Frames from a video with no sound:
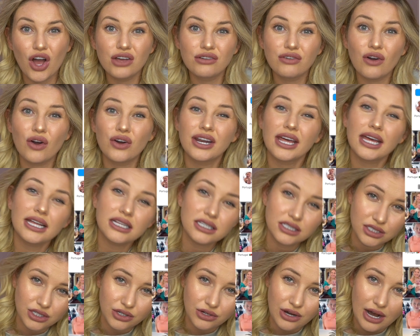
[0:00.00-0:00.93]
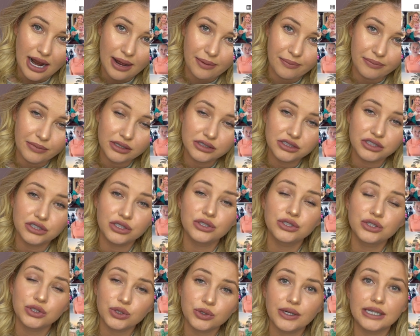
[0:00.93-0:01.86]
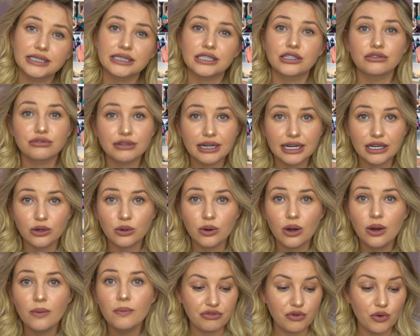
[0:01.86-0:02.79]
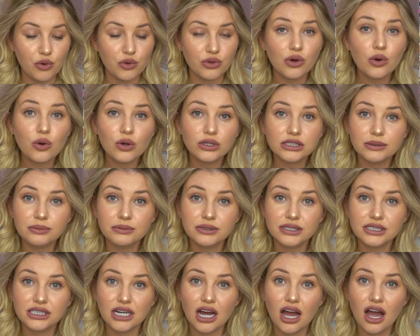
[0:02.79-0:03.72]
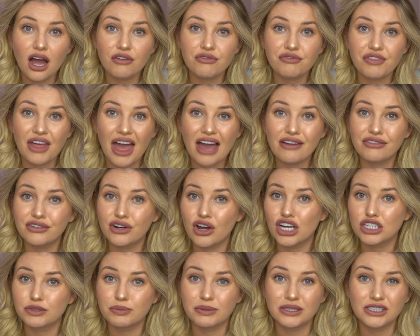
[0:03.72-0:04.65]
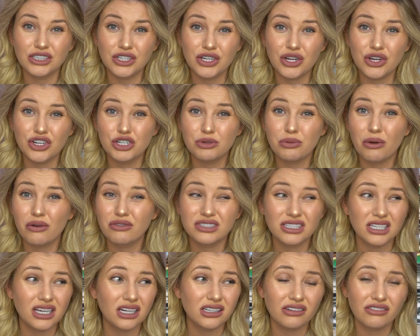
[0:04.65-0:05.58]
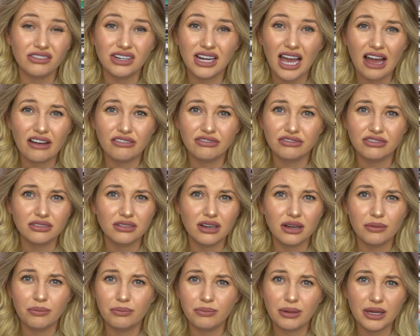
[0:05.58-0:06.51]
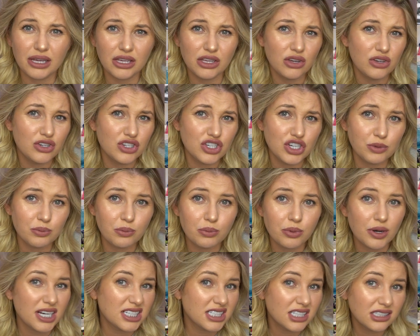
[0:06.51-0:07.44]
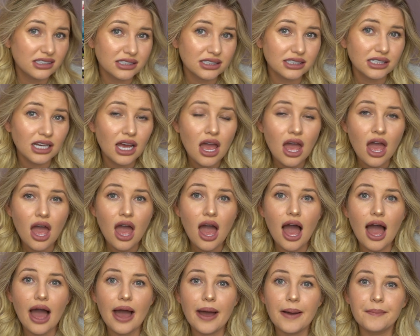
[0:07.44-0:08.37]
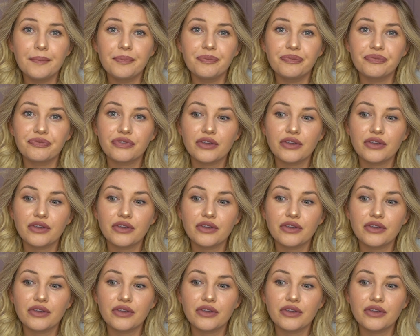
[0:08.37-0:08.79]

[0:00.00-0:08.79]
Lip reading: over on Instagram to do stories and a reel for all the autumn stuff. They haven't asked me to do YouTube. Obviously, I don't really have a big YouTube presence, but